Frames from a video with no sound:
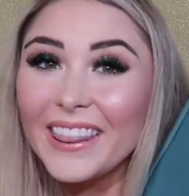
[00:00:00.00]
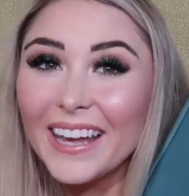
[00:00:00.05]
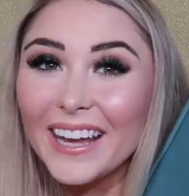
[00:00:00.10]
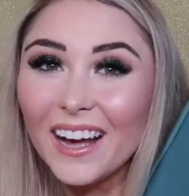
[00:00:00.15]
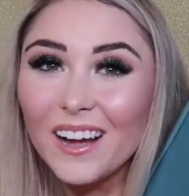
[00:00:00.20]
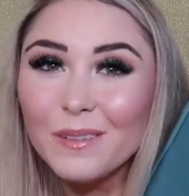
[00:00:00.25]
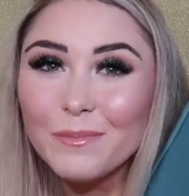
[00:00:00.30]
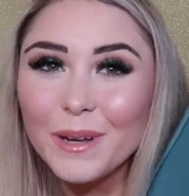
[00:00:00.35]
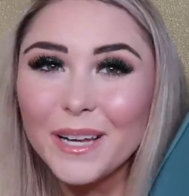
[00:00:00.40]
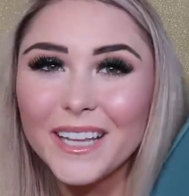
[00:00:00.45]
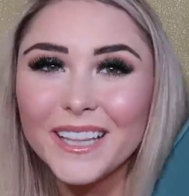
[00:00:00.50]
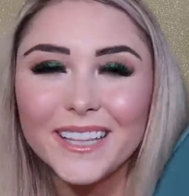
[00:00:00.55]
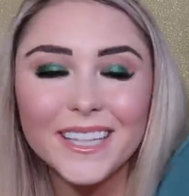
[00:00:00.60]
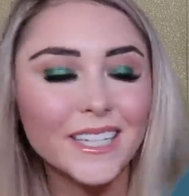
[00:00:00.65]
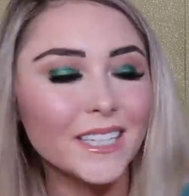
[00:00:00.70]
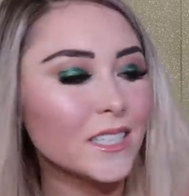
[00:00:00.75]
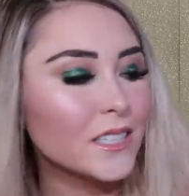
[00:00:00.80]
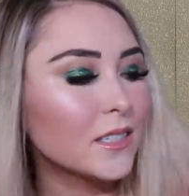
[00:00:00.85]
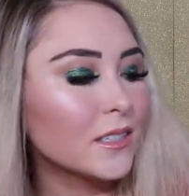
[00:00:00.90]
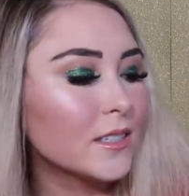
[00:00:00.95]
They got me
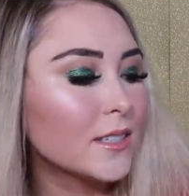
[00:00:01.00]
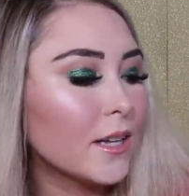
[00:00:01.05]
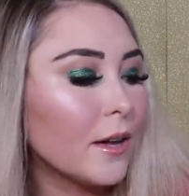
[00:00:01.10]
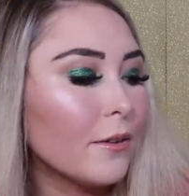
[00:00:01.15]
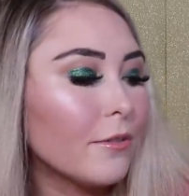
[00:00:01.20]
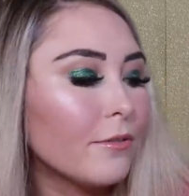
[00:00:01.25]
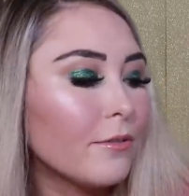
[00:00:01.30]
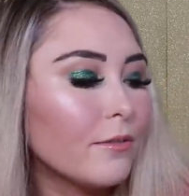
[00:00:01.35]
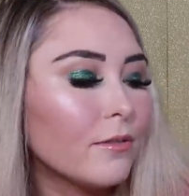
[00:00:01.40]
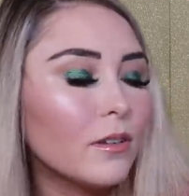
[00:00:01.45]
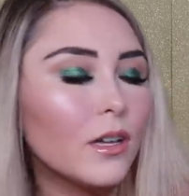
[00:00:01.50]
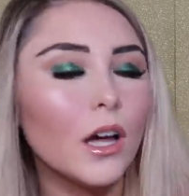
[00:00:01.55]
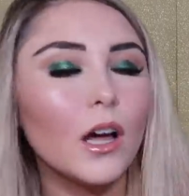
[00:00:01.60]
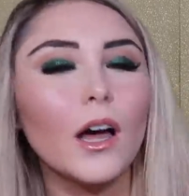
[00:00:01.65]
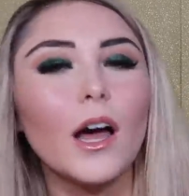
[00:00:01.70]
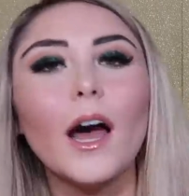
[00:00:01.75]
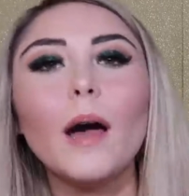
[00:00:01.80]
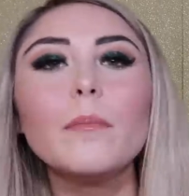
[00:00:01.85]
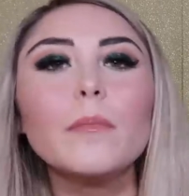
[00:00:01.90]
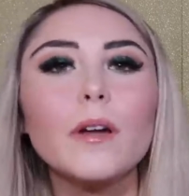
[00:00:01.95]
this.
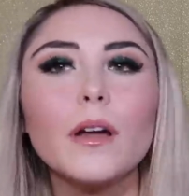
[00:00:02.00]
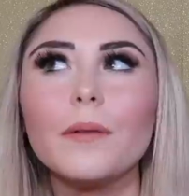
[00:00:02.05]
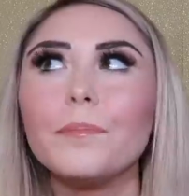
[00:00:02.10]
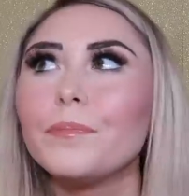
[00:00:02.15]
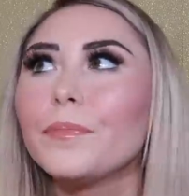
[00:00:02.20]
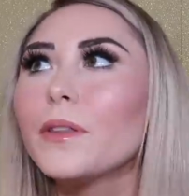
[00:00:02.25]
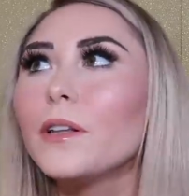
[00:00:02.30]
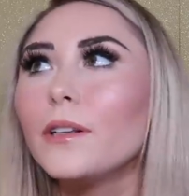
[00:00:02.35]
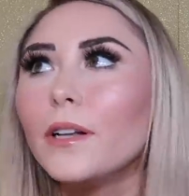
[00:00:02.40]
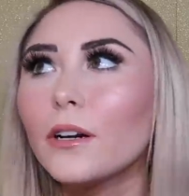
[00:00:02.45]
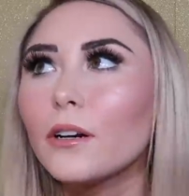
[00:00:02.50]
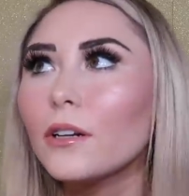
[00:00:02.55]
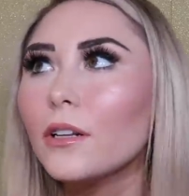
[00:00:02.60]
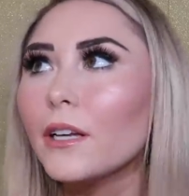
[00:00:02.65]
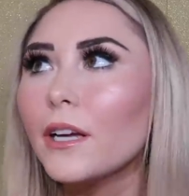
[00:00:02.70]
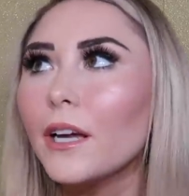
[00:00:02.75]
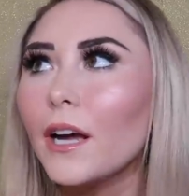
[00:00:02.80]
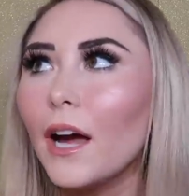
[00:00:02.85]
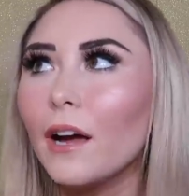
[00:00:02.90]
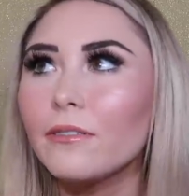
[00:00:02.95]
I'm
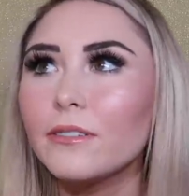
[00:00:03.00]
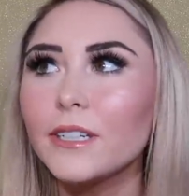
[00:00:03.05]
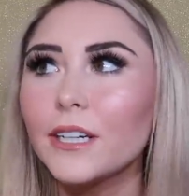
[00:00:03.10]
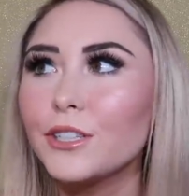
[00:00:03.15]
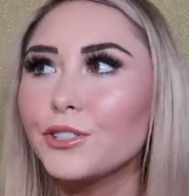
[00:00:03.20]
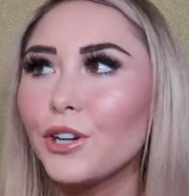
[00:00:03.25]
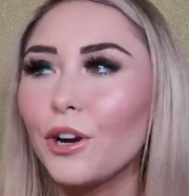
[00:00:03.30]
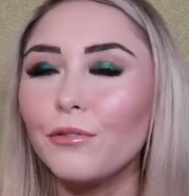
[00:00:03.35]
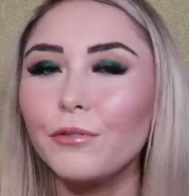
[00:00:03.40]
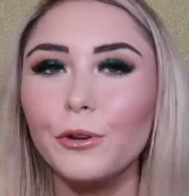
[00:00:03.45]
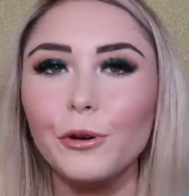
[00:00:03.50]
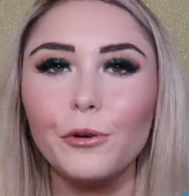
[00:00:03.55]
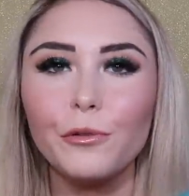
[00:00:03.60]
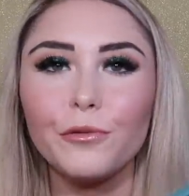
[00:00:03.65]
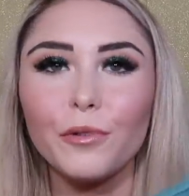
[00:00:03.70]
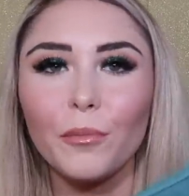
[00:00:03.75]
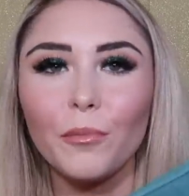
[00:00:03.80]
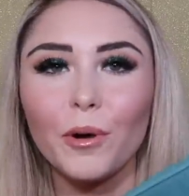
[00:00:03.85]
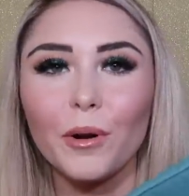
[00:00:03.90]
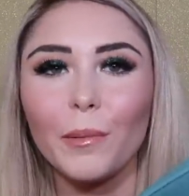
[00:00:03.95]
literally having deja vu
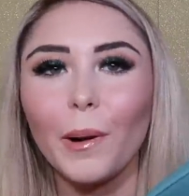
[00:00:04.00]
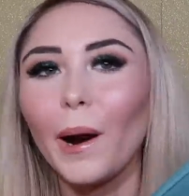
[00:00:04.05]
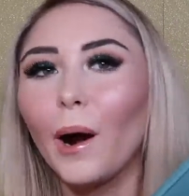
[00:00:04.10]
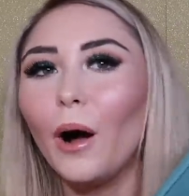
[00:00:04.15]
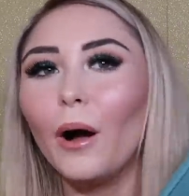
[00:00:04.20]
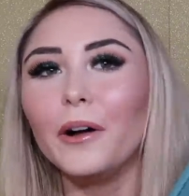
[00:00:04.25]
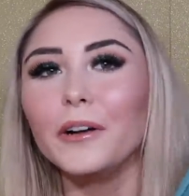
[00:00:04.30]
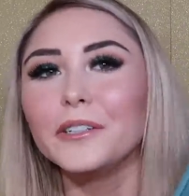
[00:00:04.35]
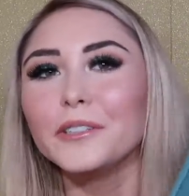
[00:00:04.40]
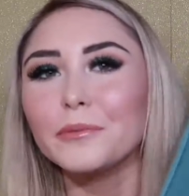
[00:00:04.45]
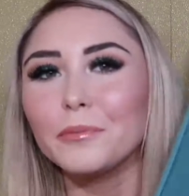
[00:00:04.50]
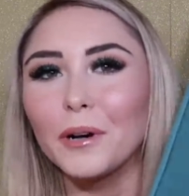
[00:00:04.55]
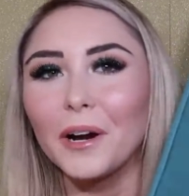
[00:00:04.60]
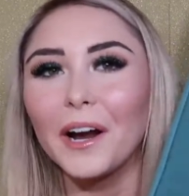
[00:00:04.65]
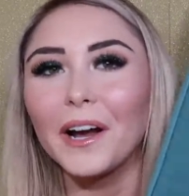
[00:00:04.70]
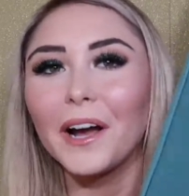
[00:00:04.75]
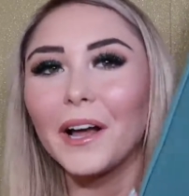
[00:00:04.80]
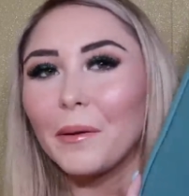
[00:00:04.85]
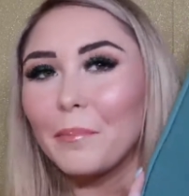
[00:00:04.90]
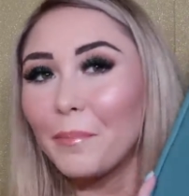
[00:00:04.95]
from one of my hauls
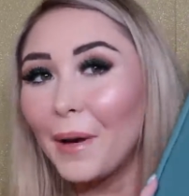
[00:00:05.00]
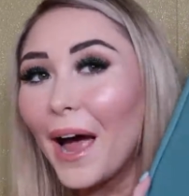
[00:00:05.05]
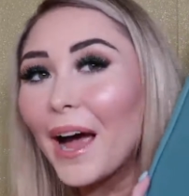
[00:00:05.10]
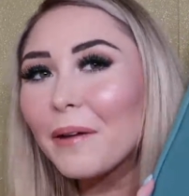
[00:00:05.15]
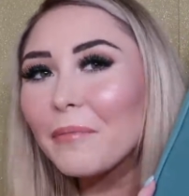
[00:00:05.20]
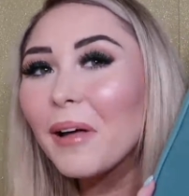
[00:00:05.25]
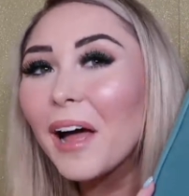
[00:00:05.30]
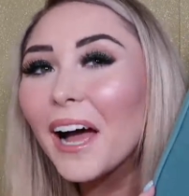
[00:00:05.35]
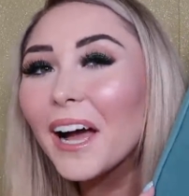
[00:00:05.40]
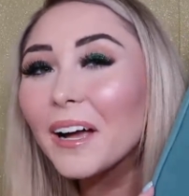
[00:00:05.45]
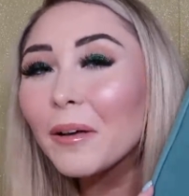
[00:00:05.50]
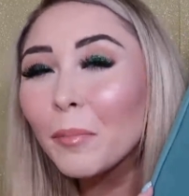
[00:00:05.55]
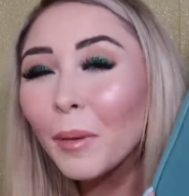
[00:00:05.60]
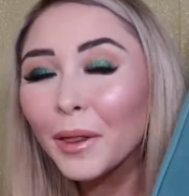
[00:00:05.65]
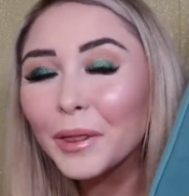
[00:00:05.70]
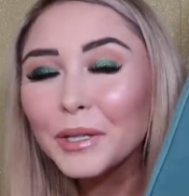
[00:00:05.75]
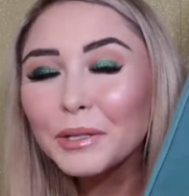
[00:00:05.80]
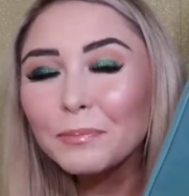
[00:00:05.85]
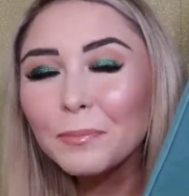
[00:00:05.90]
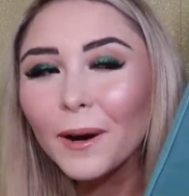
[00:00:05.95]
where I got a backpack
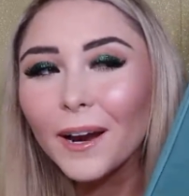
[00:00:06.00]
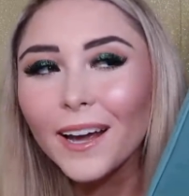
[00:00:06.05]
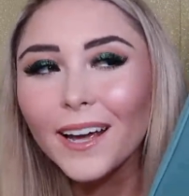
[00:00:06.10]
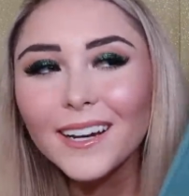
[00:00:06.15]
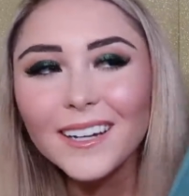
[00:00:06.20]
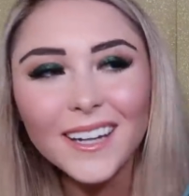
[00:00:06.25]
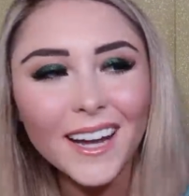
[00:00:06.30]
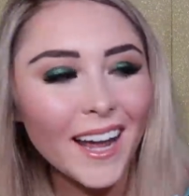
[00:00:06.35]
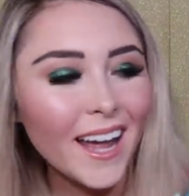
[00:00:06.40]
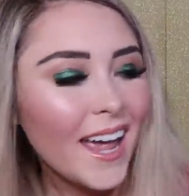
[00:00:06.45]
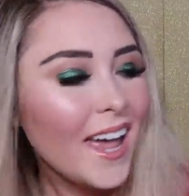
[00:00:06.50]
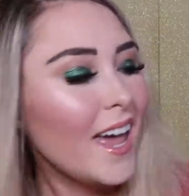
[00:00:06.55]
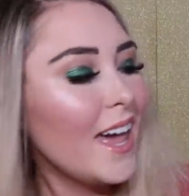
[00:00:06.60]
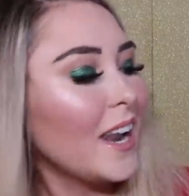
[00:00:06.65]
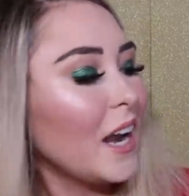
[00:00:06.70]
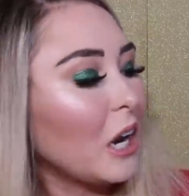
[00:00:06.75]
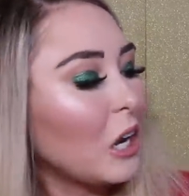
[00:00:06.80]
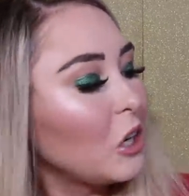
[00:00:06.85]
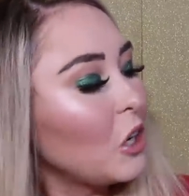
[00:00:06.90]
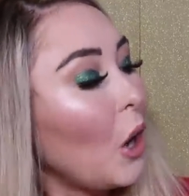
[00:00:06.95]
by this brand
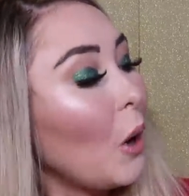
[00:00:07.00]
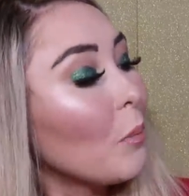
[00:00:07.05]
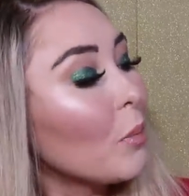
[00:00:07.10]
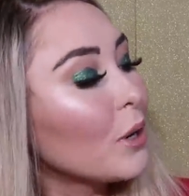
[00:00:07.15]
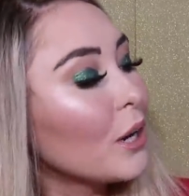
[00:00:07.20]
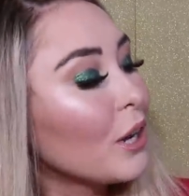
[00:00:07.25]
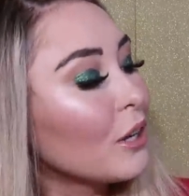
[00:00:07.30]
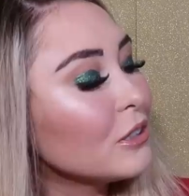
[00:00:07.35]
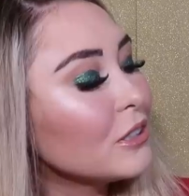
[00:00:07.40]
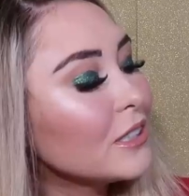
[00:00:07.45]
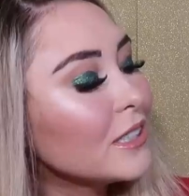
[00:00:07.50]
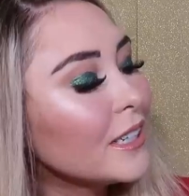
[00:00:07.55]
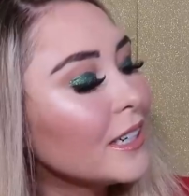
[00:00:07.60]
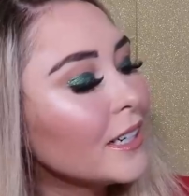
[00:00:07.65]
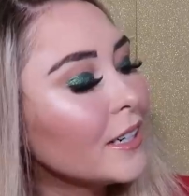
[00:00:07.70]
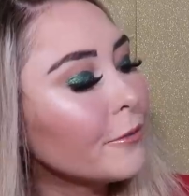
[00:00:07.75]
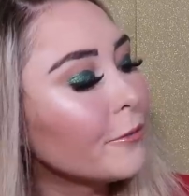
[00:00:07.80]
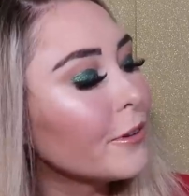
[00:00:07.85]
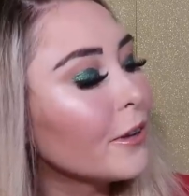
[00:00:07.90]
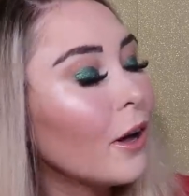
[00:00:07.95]
and I could not pronounce
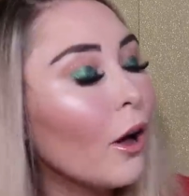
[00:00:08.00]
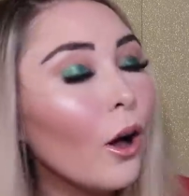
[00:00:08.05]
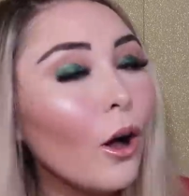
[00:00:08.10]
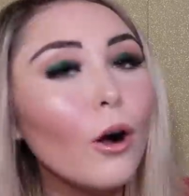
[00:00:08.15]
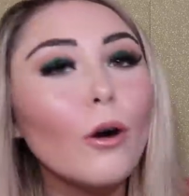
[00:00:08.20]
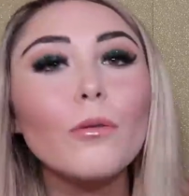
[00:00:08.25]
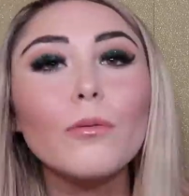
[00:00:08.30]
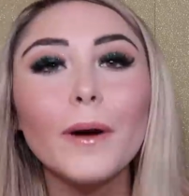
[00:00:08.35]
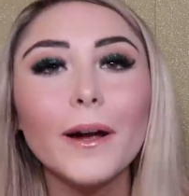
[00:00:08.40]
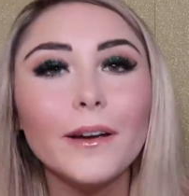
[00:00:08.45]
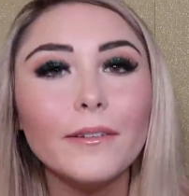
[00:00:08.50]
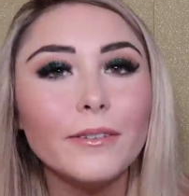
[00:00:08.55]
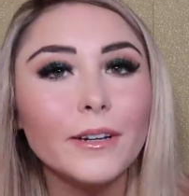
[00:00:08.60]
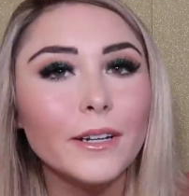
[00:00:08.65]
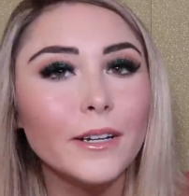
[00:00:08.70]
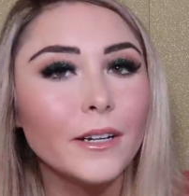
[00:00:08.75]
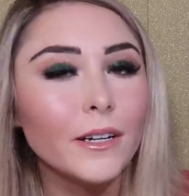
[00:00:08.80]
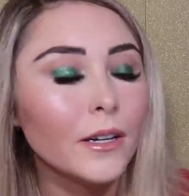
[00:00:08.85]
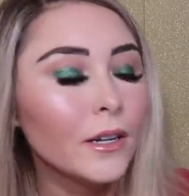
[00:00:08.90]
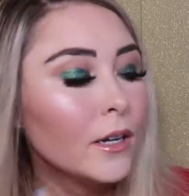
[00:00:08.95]
it.
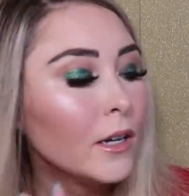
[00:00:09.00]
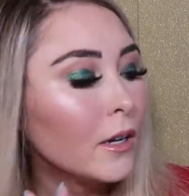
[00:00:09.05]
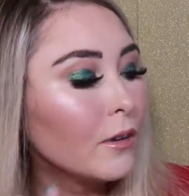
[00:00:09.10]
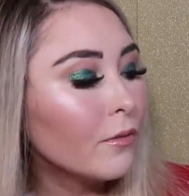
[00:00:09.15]
Fjallraven